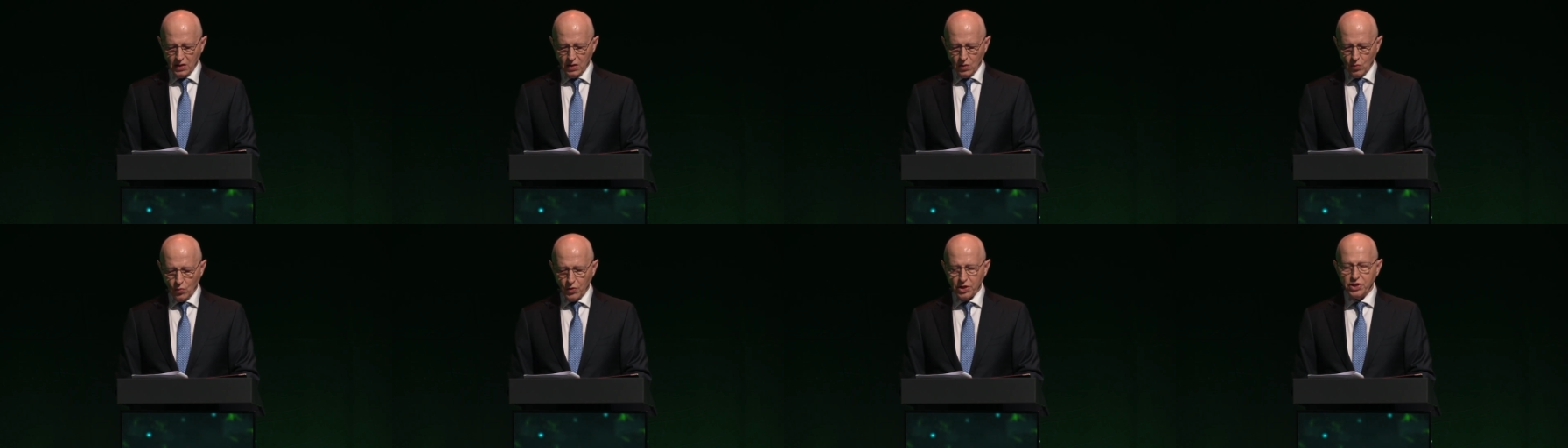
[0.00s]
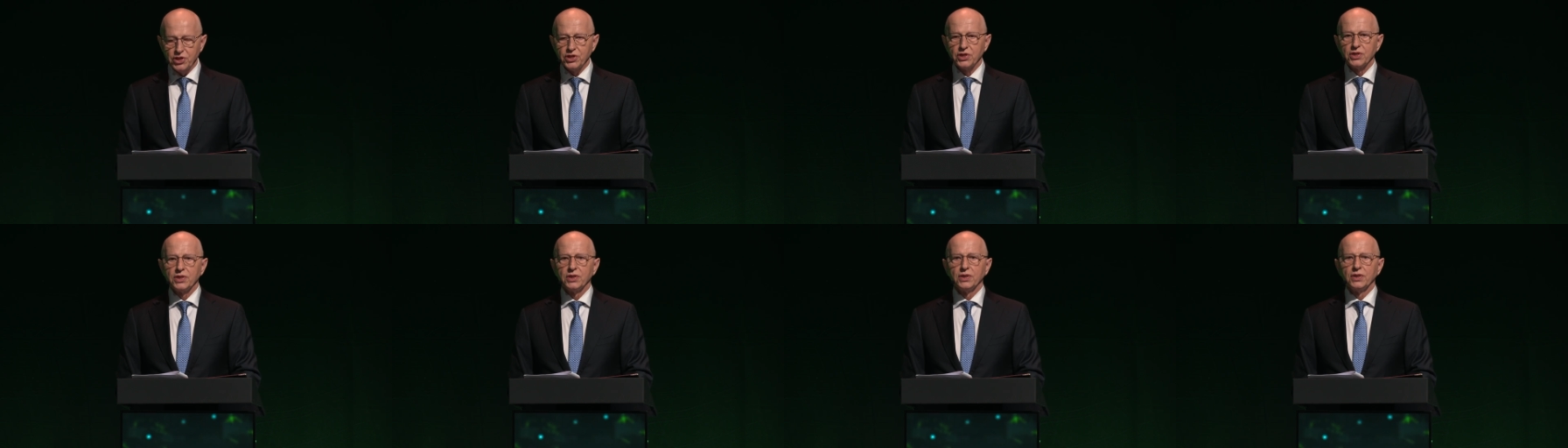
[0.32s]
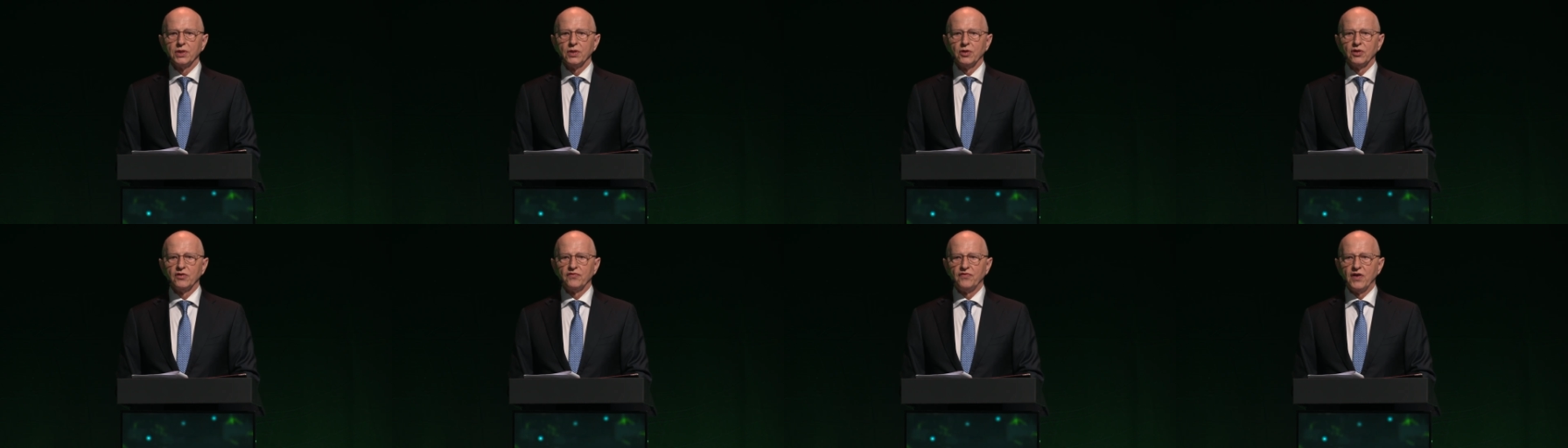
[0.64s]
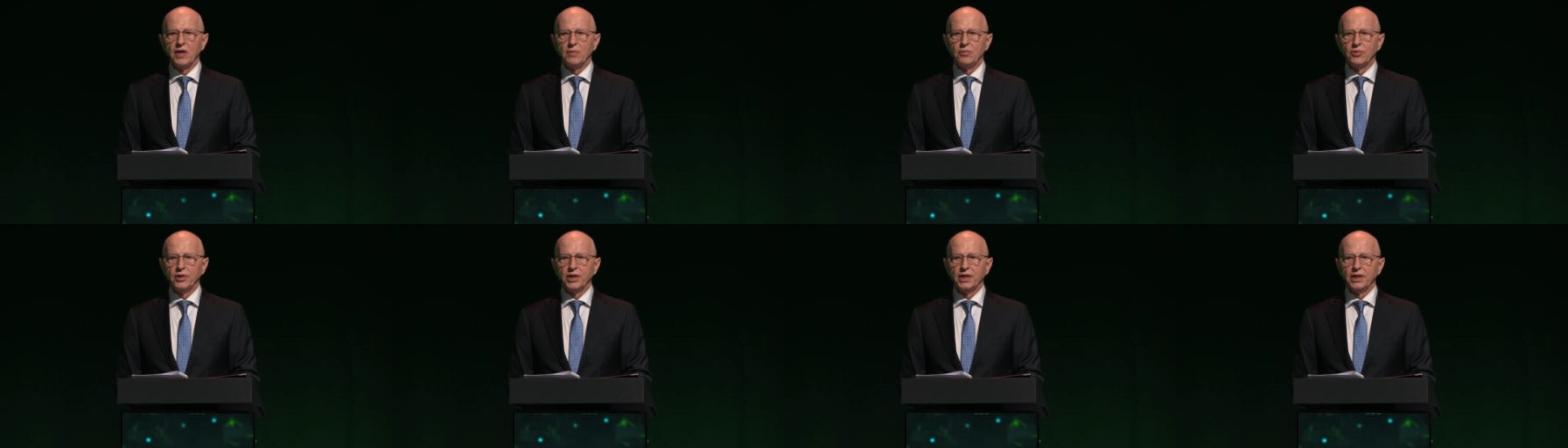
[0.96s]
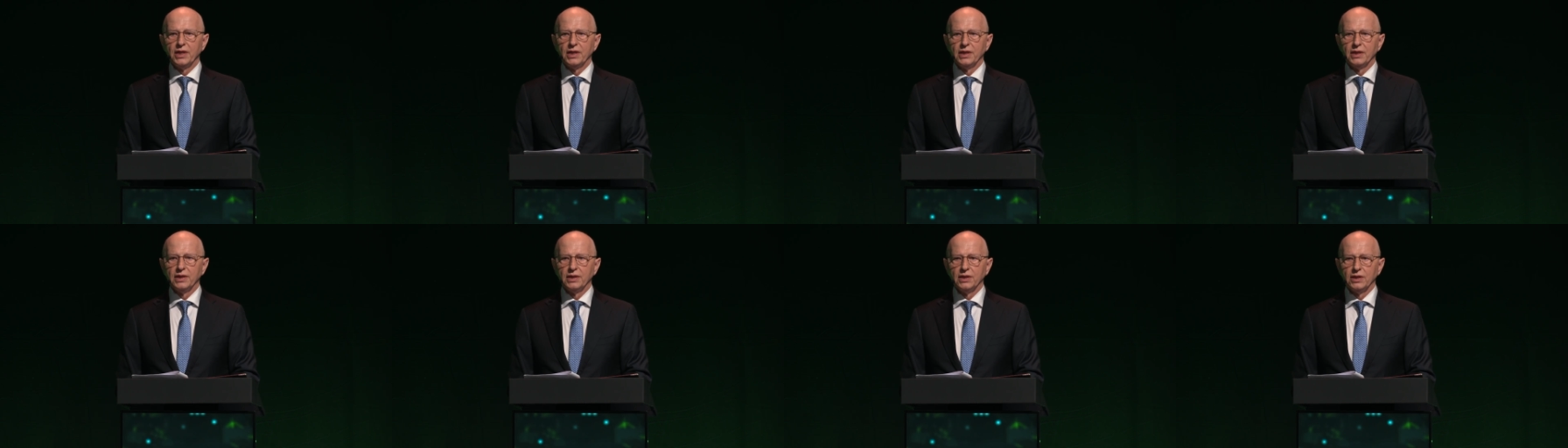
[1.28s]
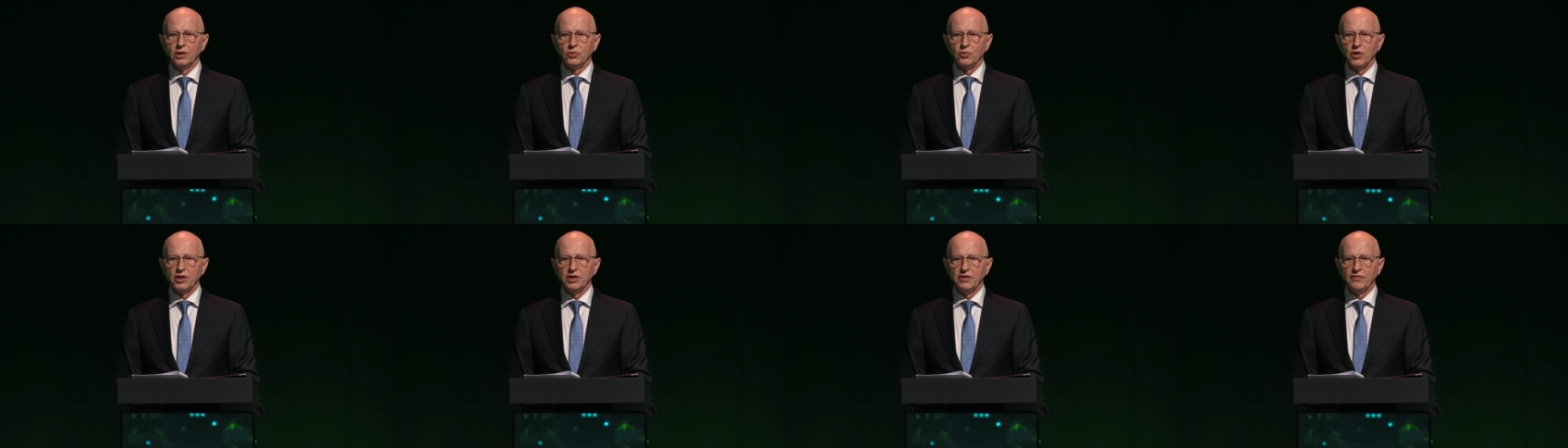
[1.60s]
which on February
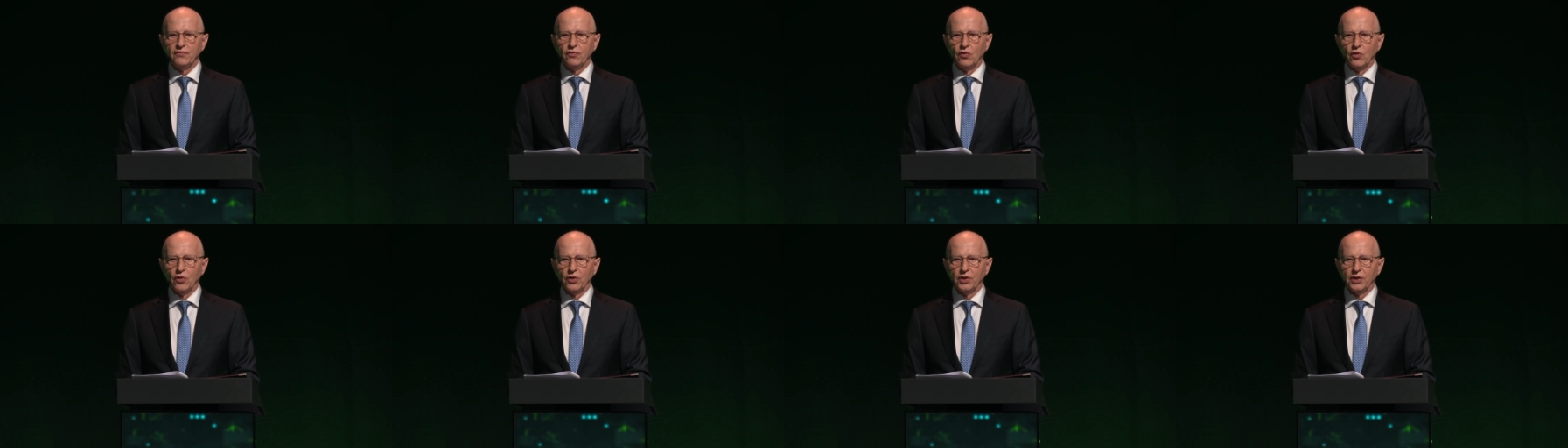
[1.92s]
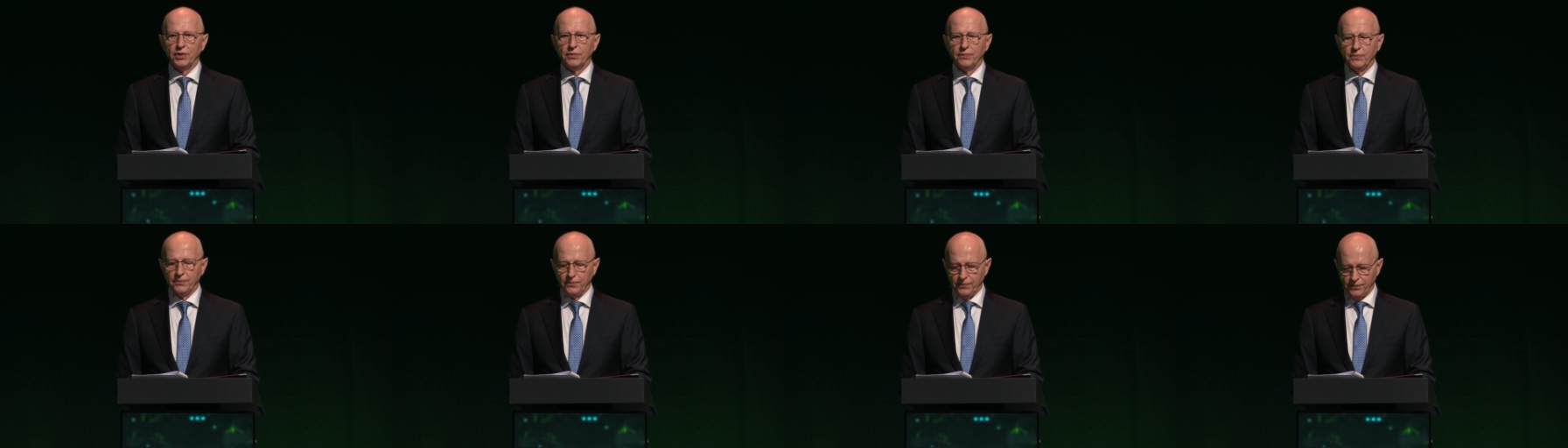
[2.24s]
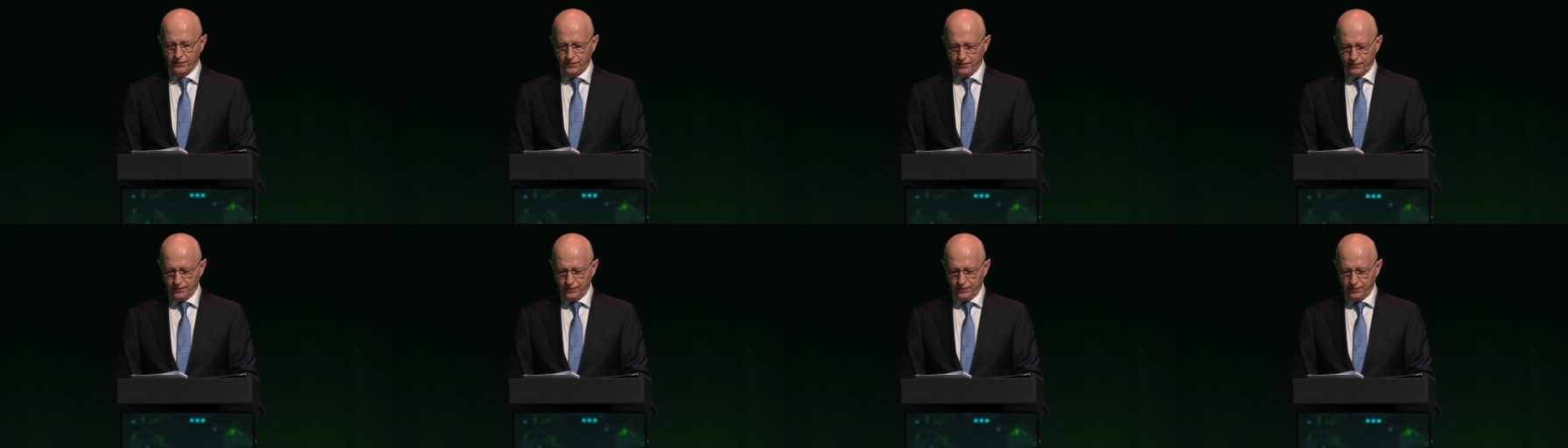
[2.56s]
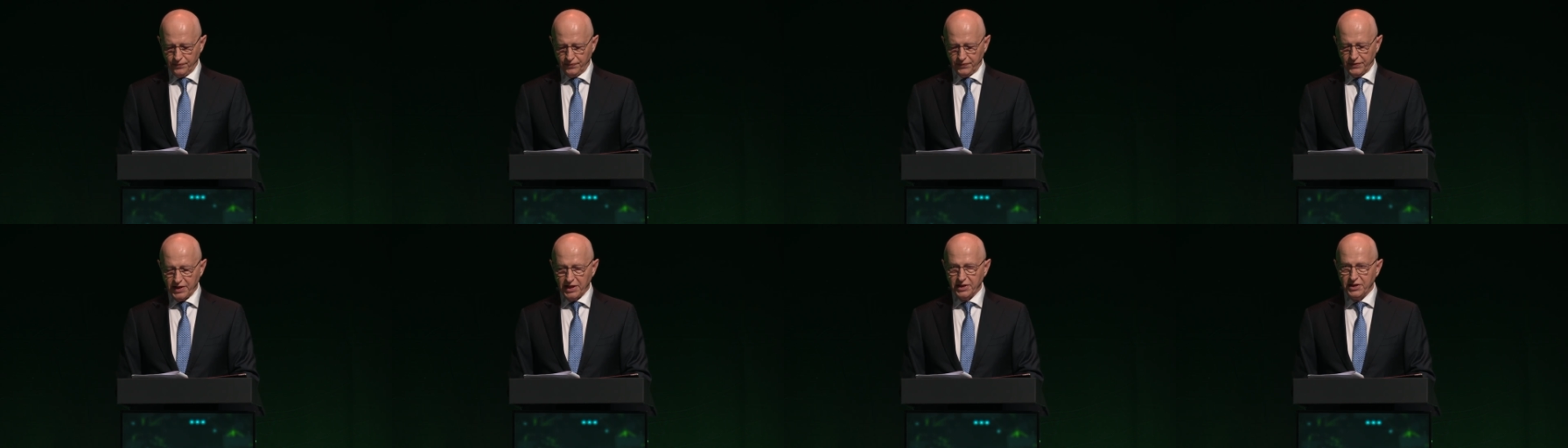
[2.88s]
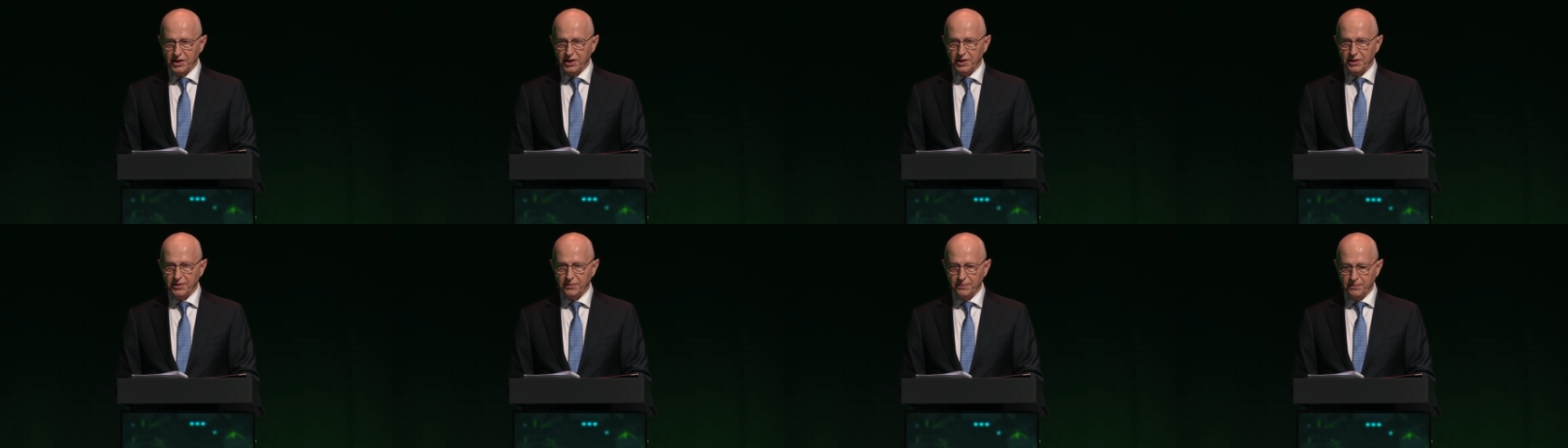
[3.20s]
twenty-fourth they did.